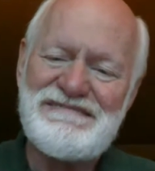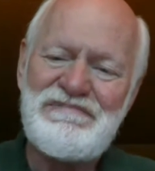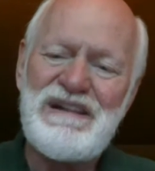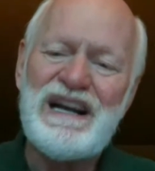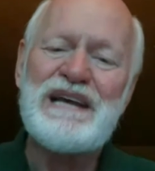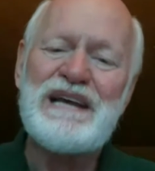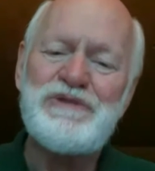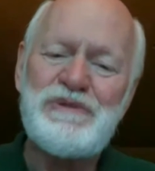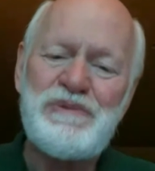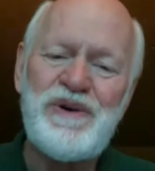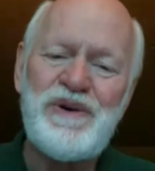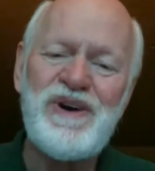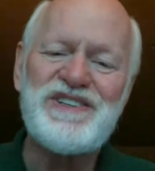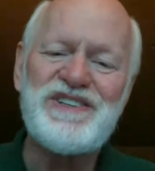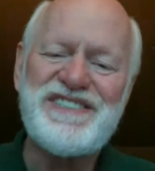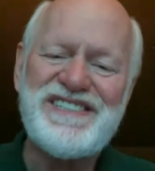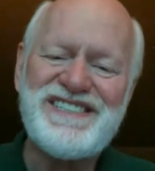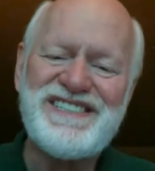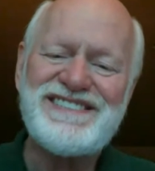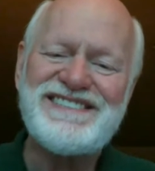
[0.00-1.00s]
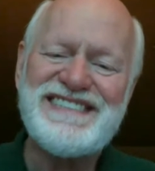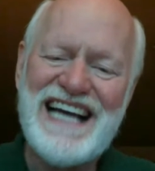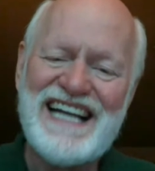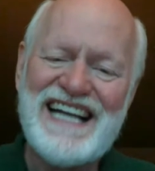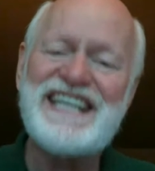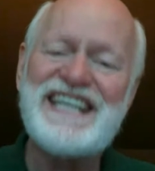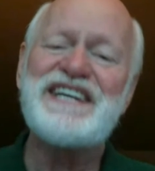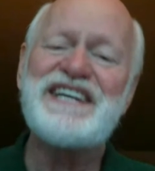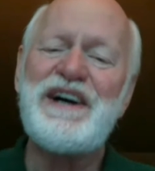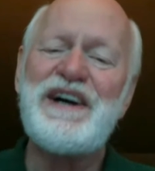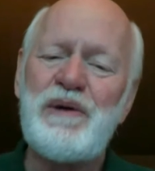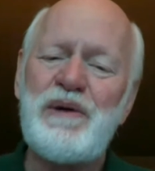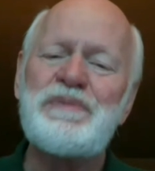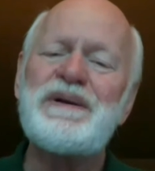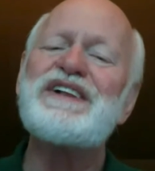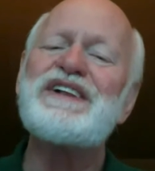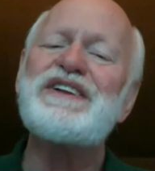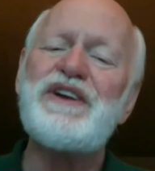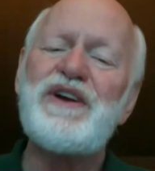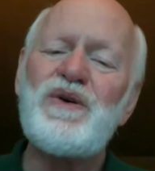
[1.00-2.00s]
My name is Marshall. I need
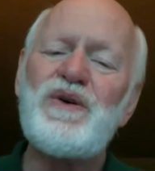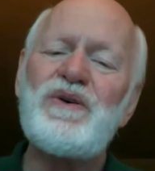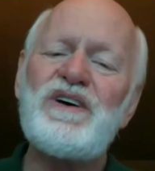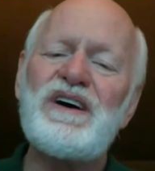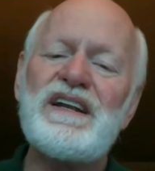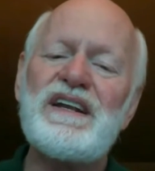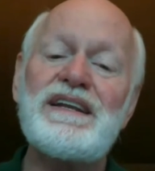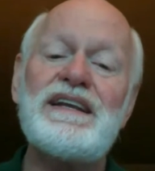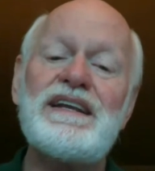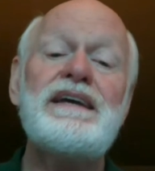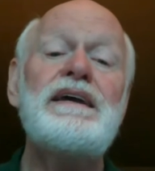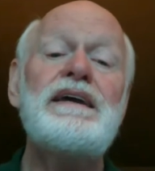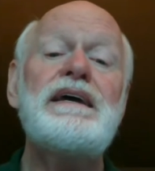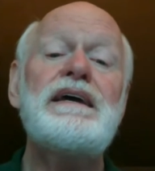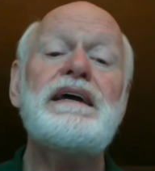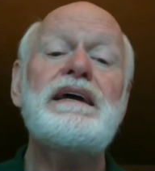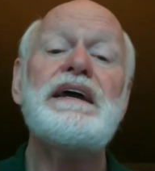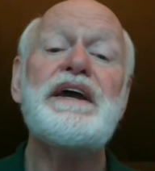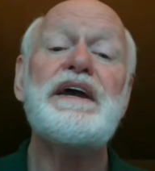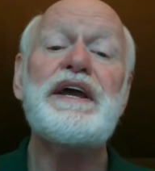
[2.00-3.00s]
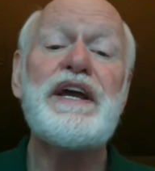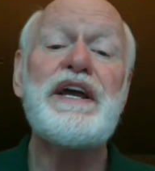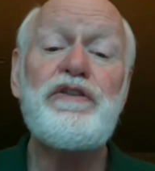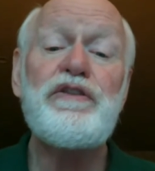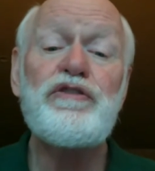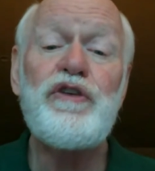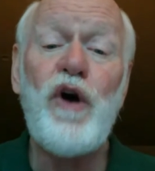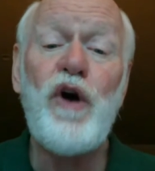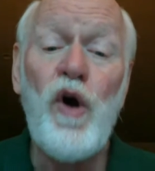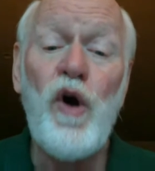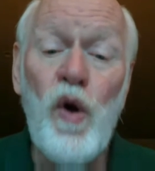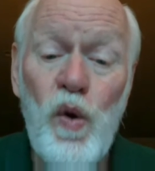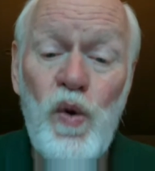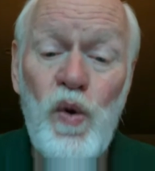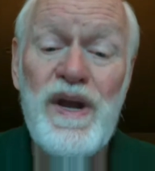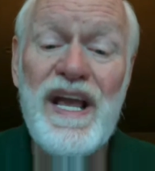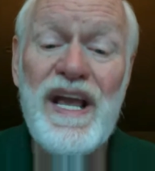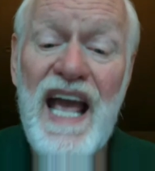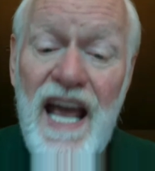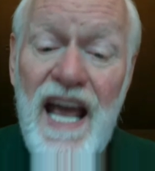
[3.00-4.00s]
help, and you know what? It's
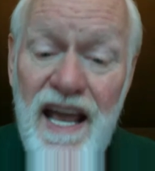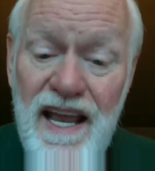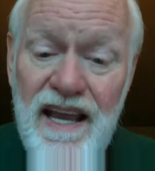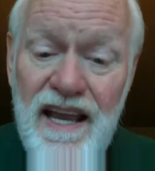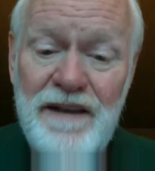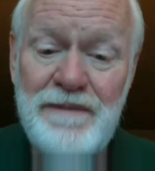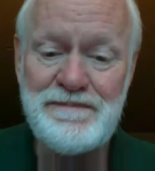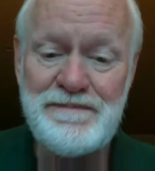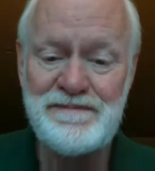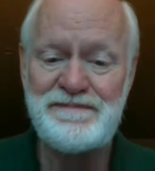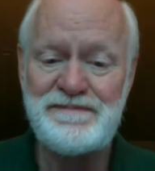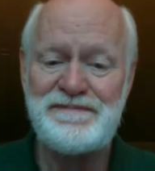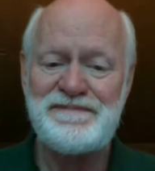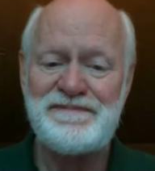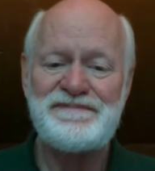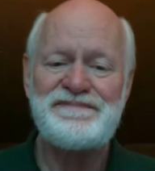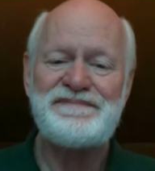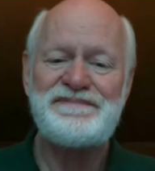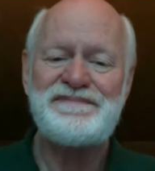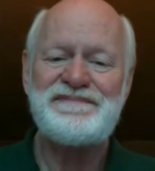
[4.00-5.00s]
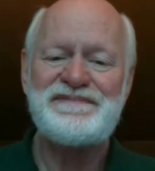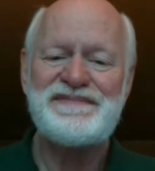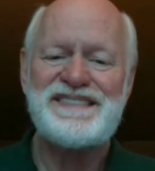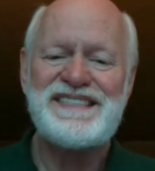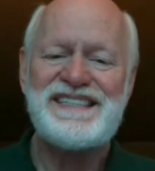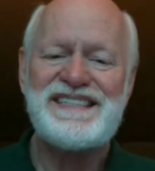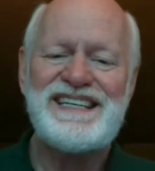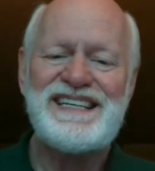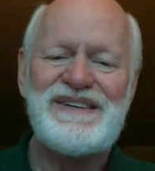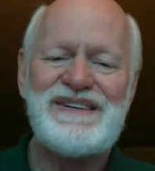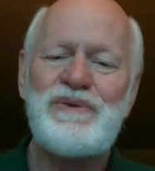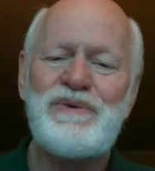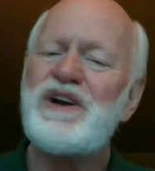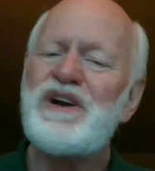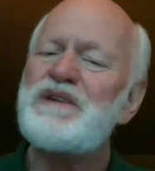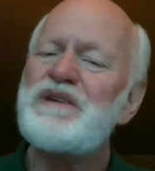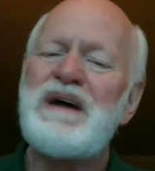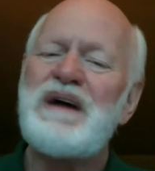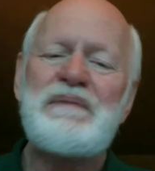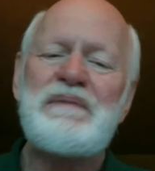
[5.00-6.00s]
okay.
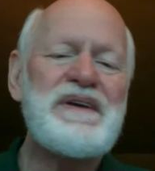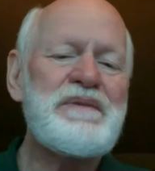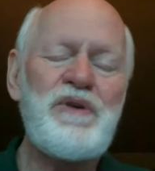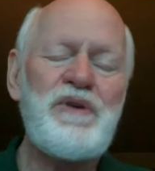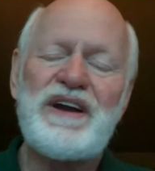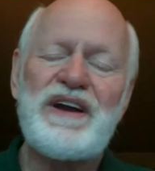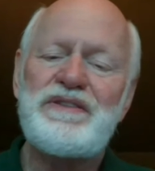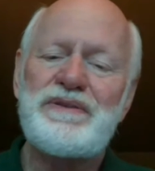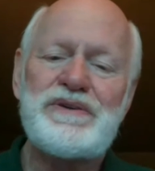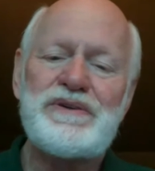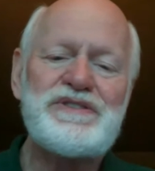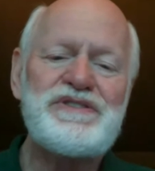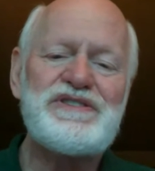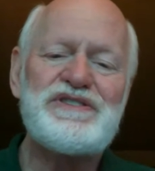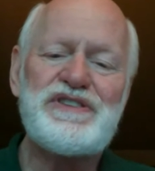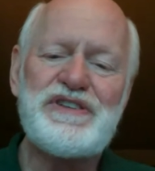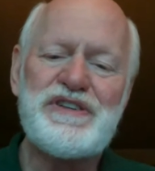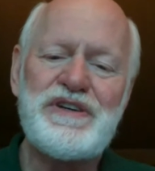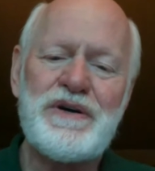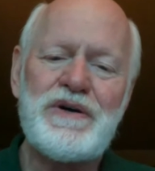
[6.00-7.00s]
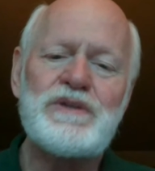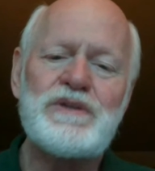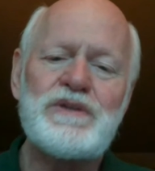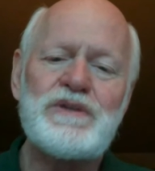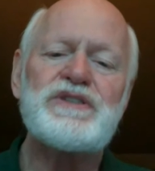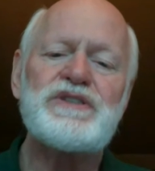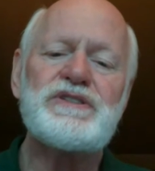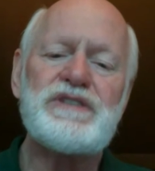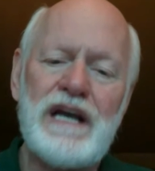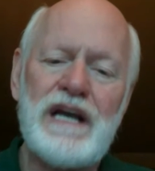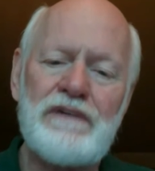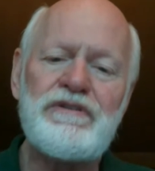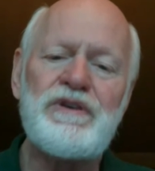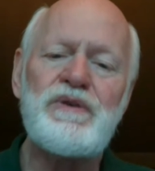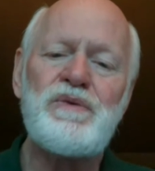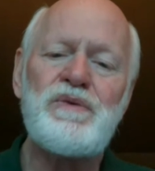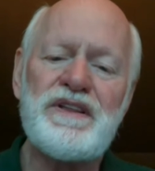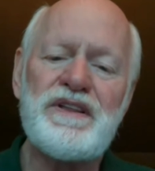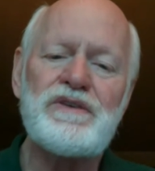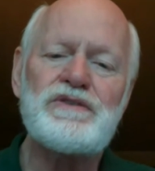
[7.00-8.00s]
One of my big breakthroughs as a coach is every
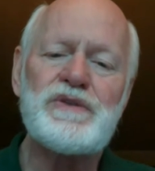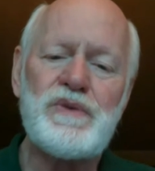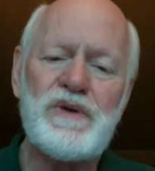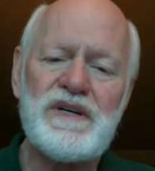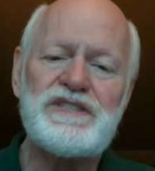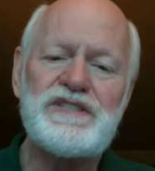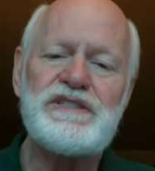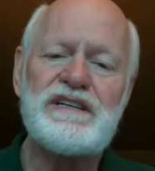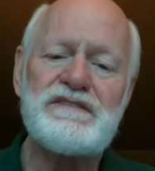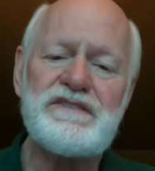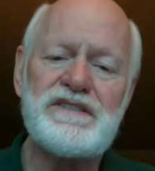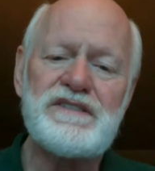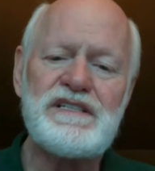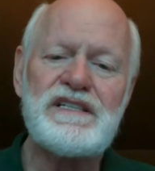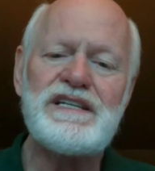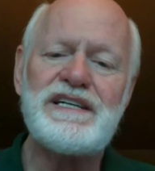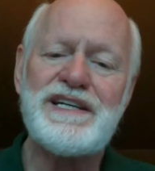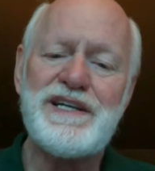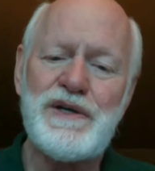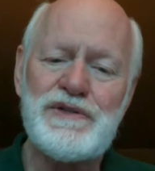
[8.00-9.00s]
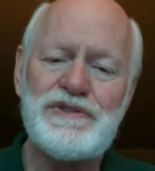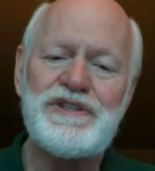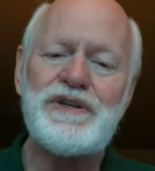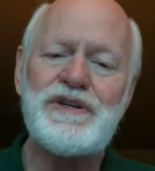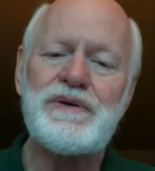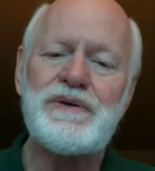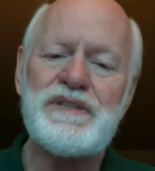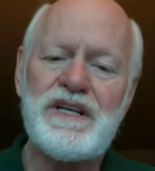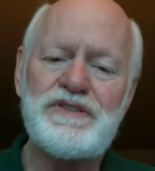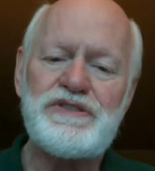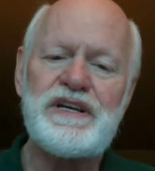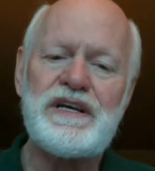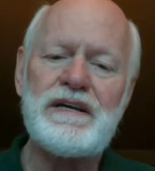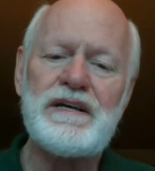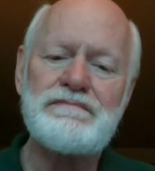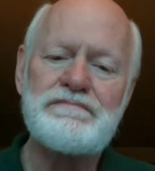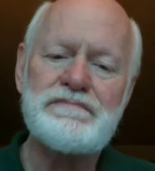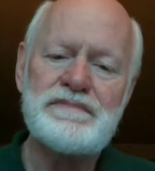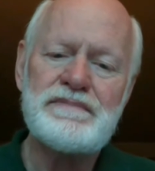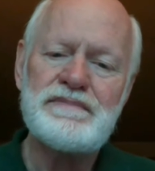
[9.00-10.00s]
one of those 27 CEOs, you know what they
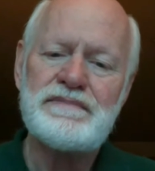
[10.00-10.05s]
say?